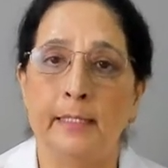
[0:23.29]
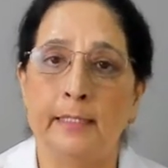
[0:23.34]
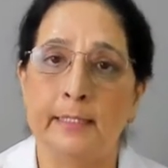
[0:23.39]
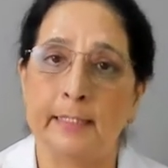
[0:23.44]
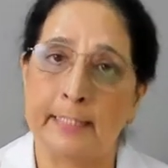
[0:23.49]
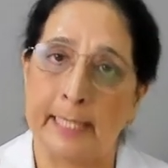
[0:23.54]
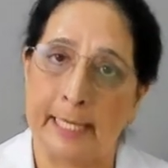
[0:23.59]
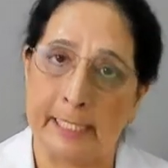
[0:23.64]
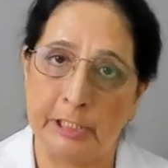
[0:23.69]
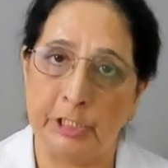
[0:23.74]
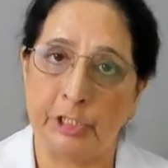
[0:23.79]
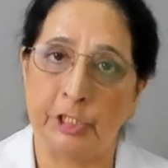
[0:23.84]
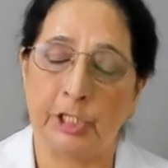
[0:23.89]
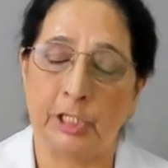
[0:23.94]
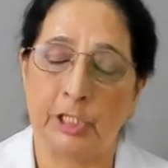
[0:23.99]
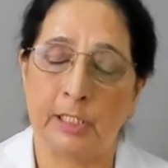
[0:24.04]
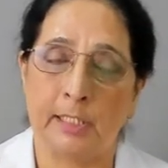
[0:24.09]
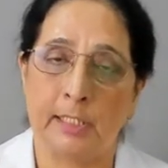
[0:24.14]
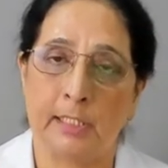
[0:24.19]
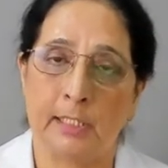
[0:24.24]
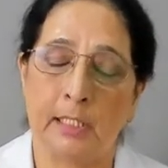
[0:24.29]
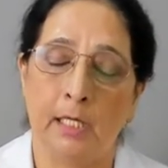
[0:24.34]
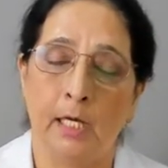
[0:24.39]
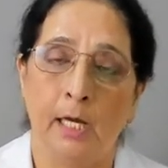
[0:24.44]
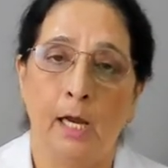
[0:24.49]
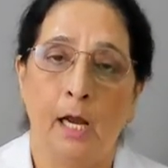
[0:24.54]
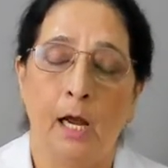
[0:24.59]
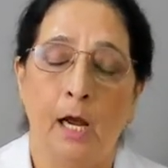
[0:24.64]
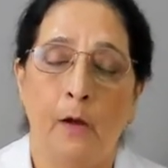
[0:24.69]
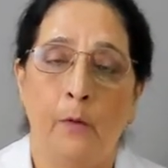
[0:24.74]
essentials.
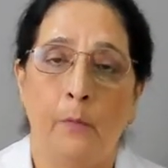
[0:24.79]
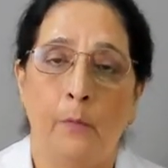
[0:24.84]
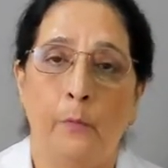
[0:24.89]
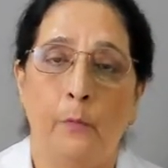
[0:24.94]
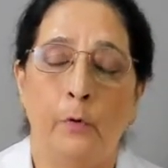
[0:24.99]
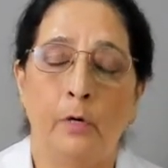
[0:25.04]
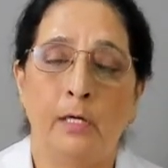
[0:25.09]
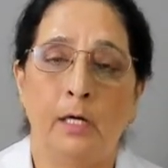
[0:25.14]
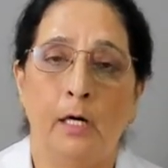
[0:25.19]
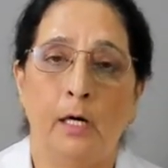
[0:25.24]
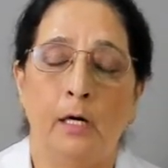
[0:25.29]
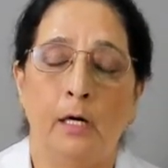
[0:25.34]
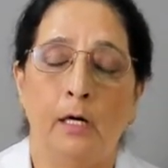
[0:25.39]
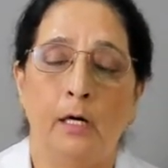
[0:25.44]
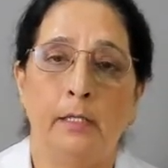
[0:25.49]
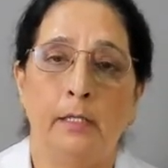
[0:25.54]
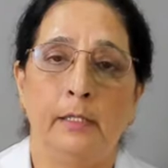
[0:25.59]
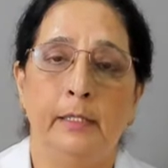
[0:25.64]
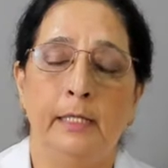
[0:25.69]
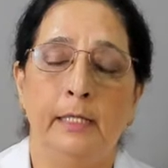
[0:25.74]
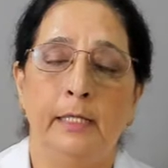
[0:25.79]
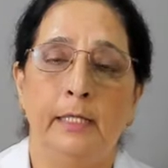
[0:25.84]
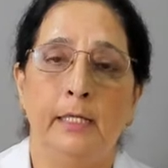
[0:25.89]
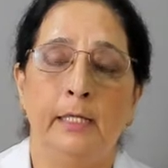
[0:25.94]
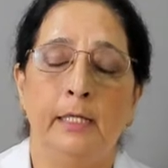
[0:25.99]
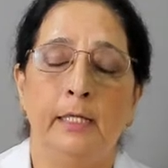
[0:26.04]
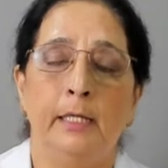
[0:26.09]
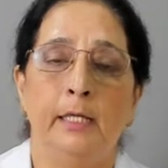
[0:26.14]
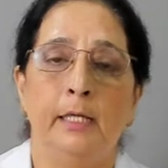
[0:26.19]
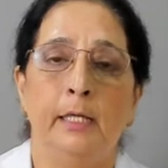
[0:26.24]
What are
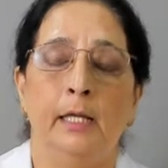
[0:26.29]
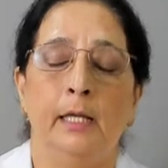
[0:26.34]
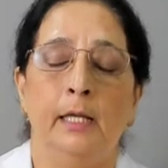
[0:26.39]
the